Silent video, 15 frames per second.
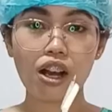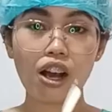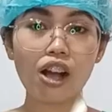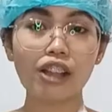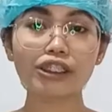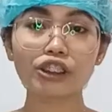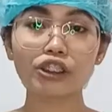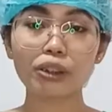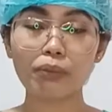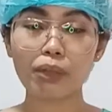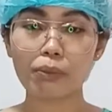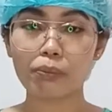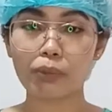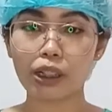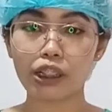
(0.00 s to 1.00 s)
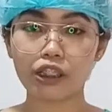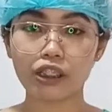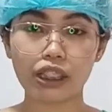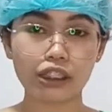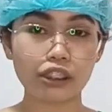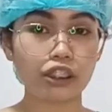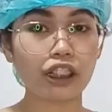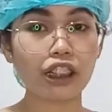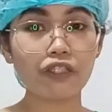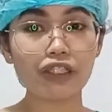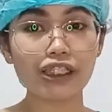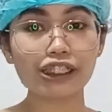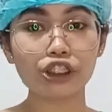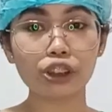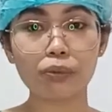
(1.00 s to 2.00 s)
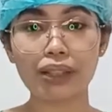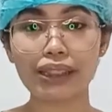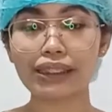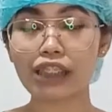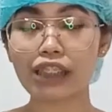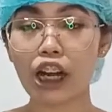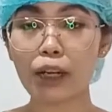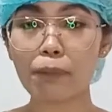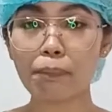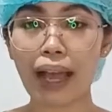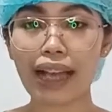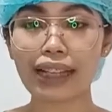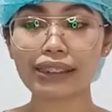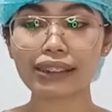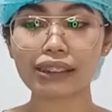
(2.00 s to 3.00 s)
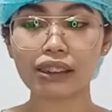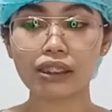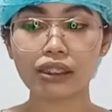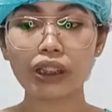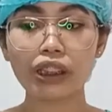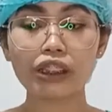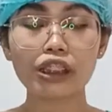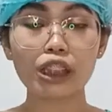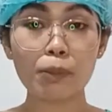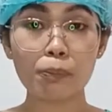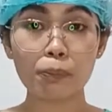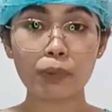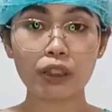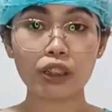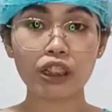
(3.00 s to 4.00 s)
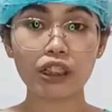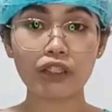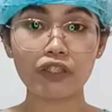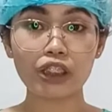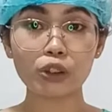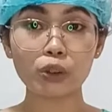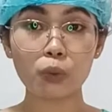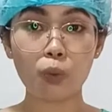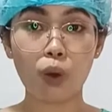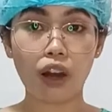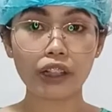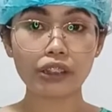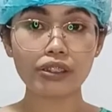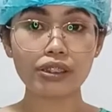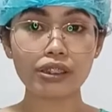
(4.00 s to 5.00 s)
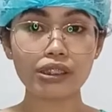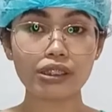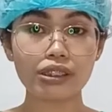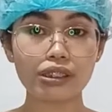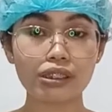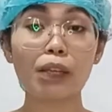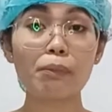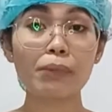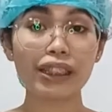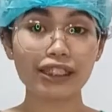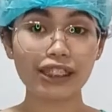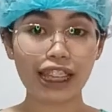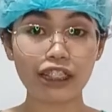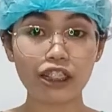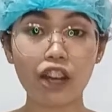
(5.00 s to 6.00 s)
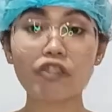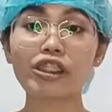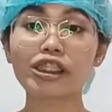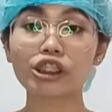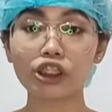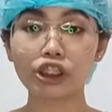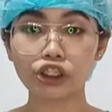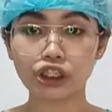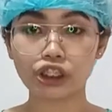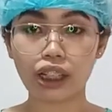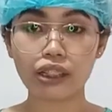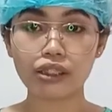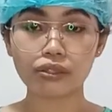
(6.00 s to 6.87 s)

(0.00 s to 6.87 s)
Also remember that curved instruments are passed with the tip curving toward the midline of the surgeon.